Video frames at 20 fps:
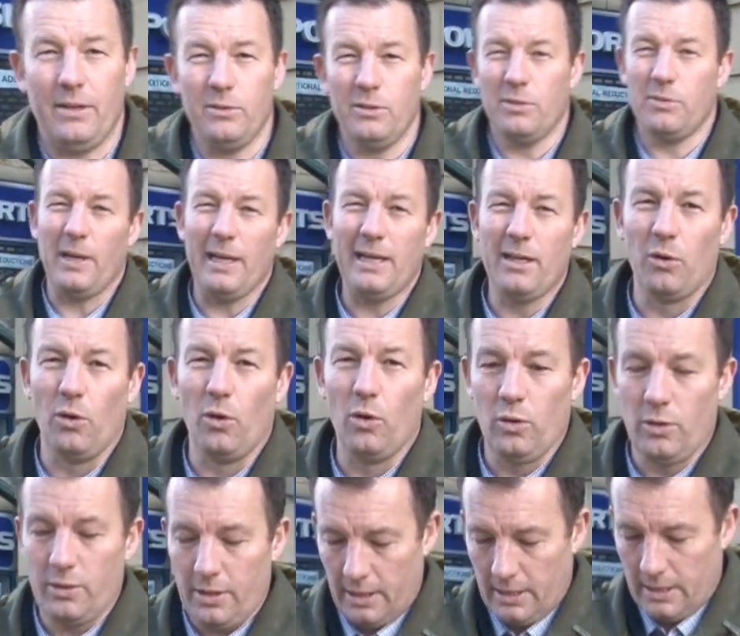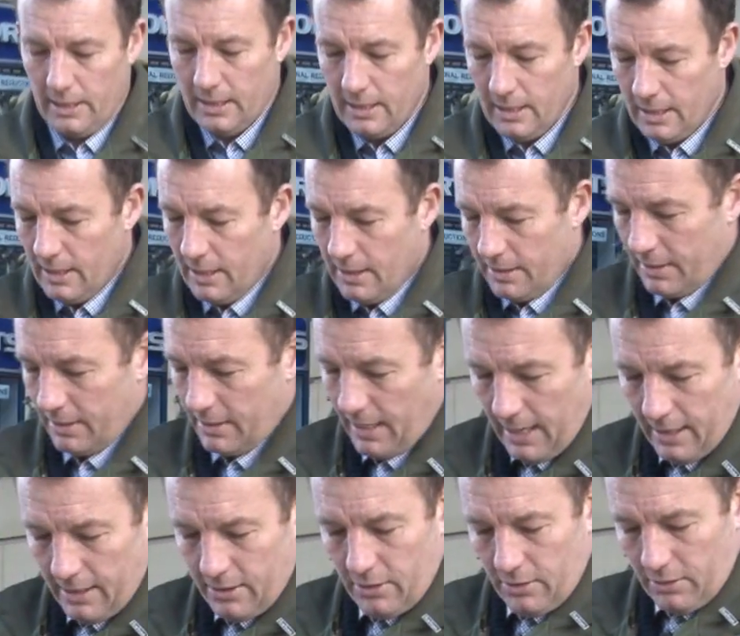It's quite cold
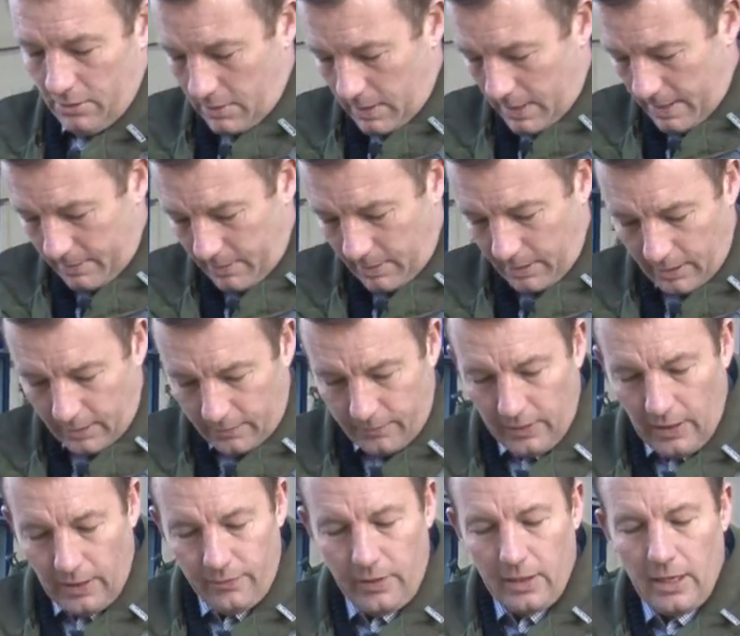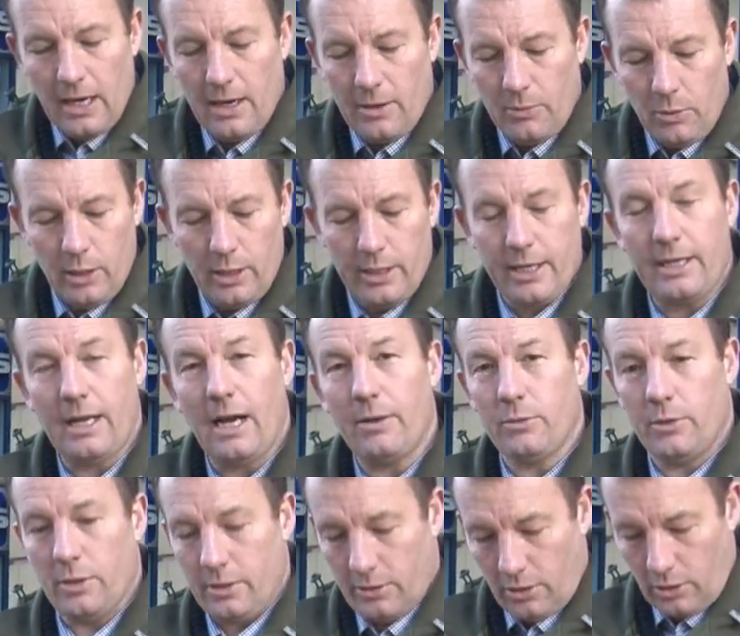today, so if you are working out
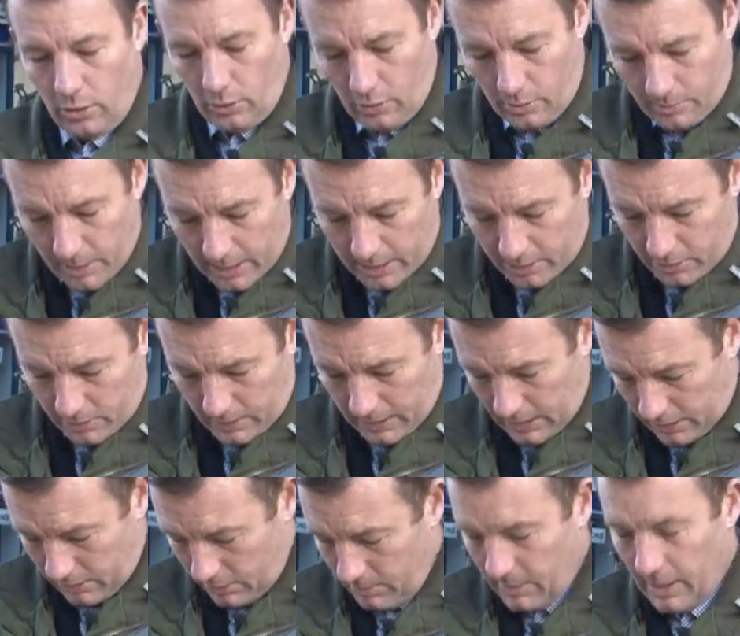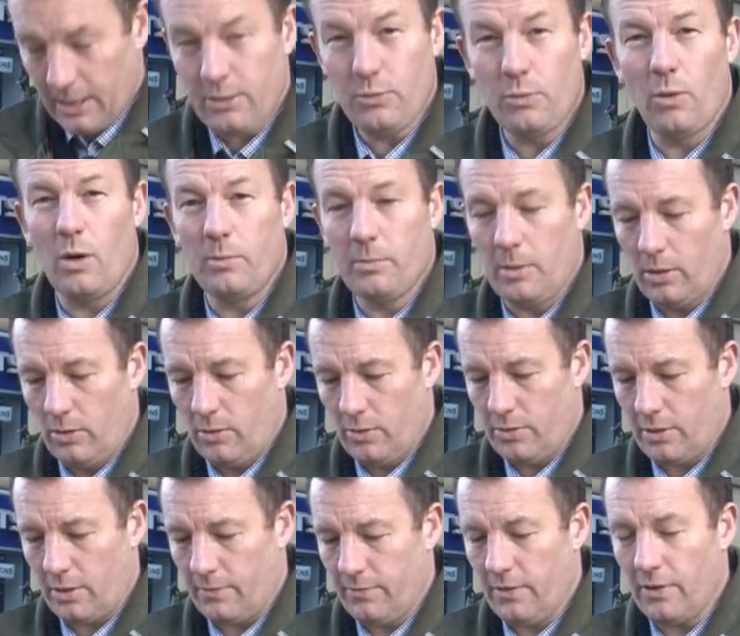and it's cold, make sure you get some nice warm
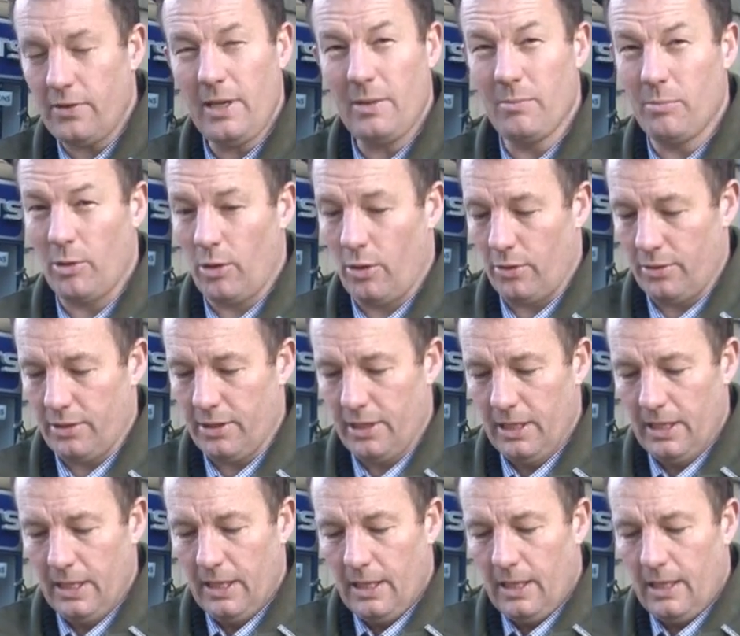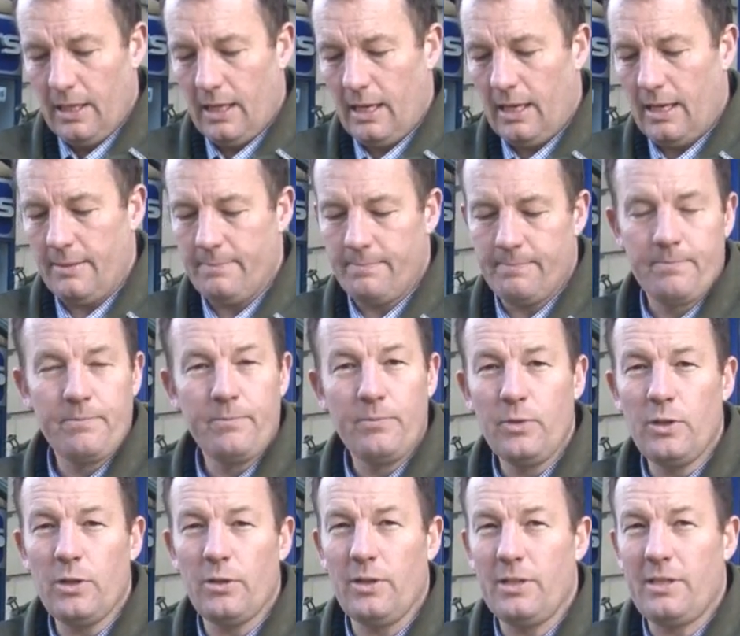clothes on. Very important.
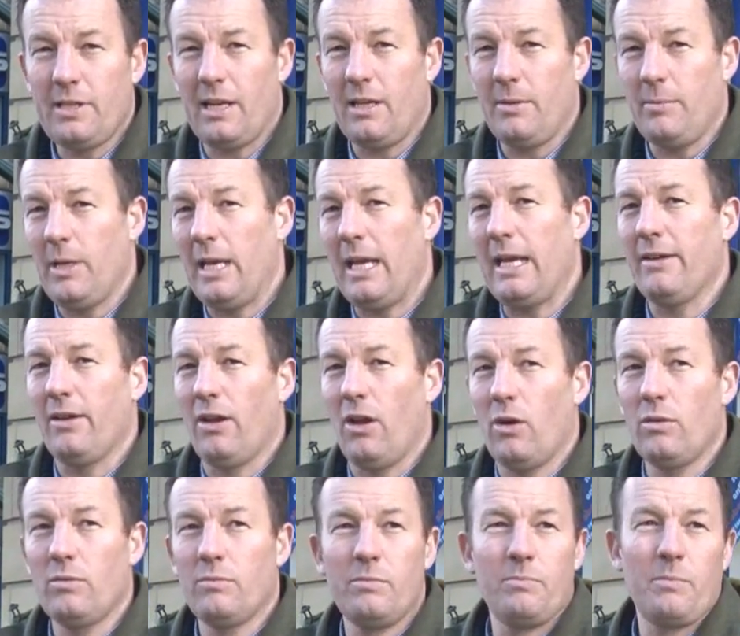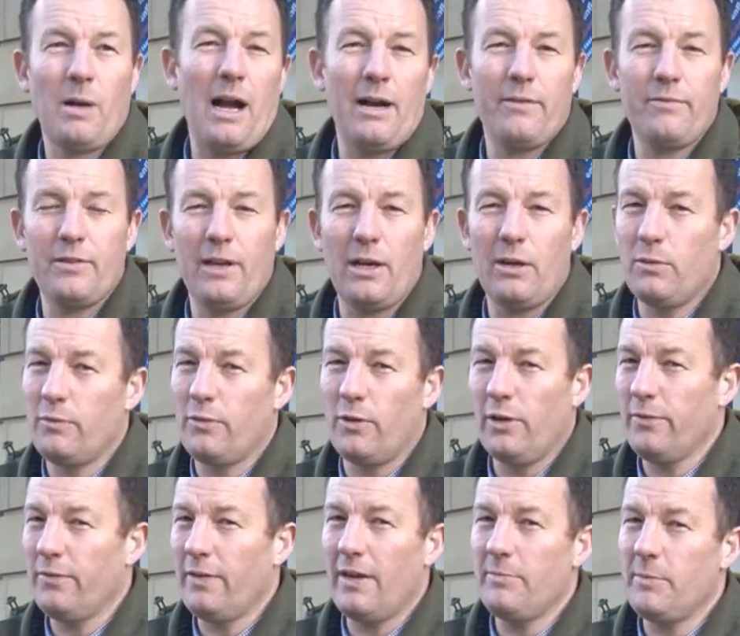We don't intend to be here long. Half an hour,
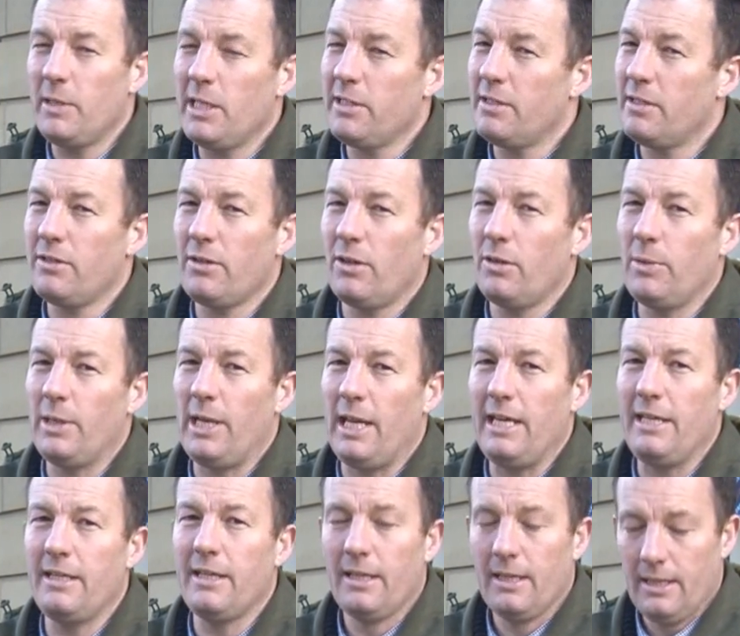45 minutes. That's all we need.